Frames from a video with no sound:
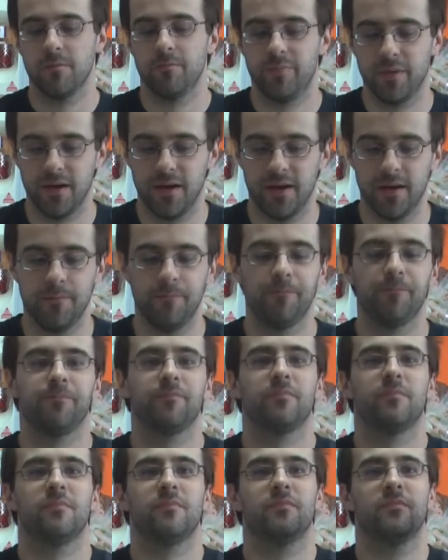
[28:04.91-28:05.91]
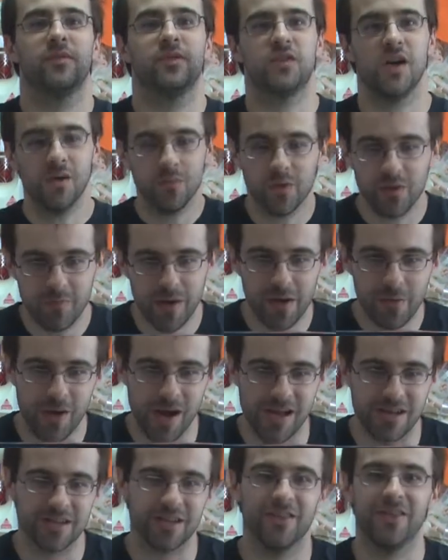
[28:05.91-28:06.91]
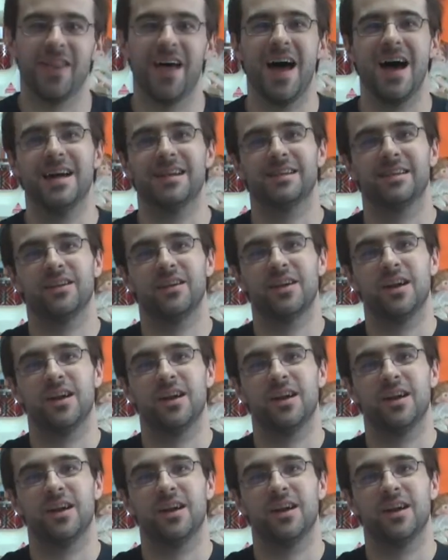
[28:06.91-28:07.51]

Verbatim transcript: But done with my rant on that.